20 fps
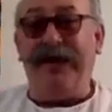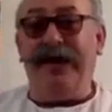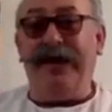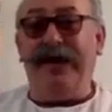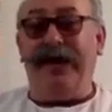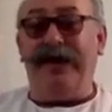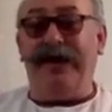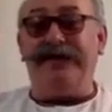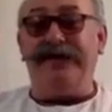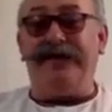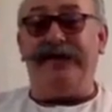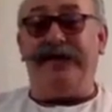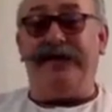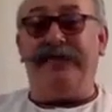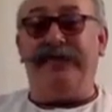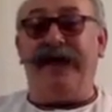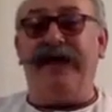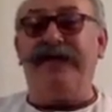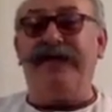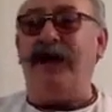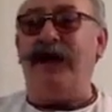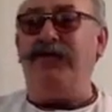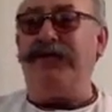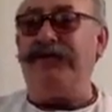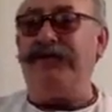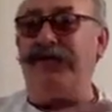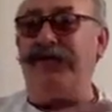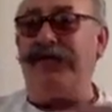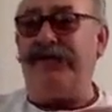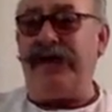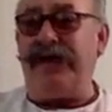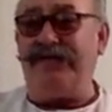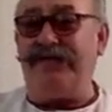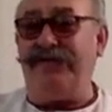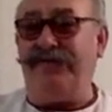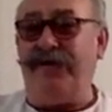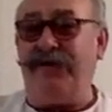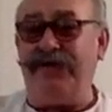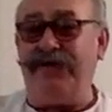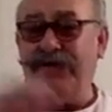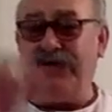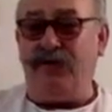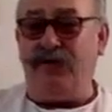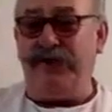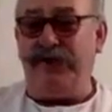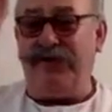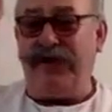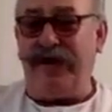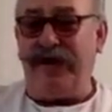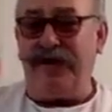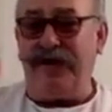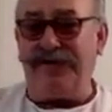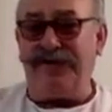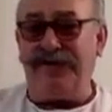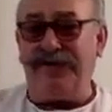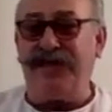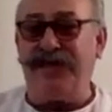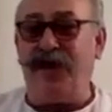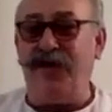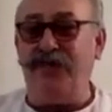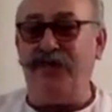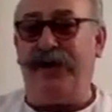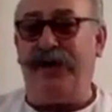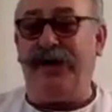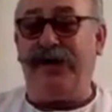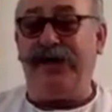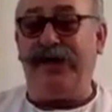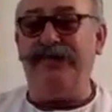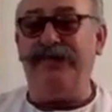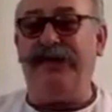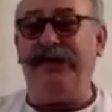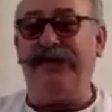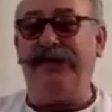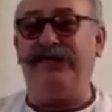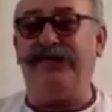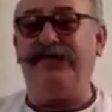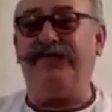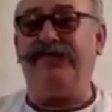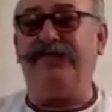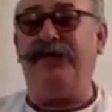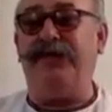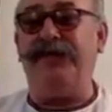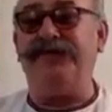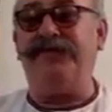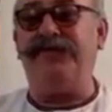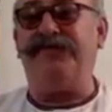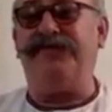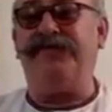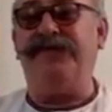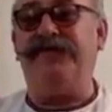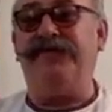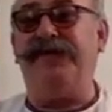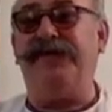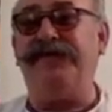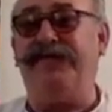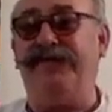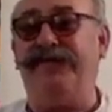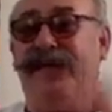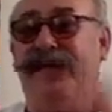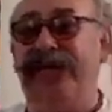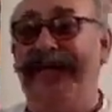And I'd noticed that devotee, the artist Gopal, he'd been at the Windsor Free Festival. He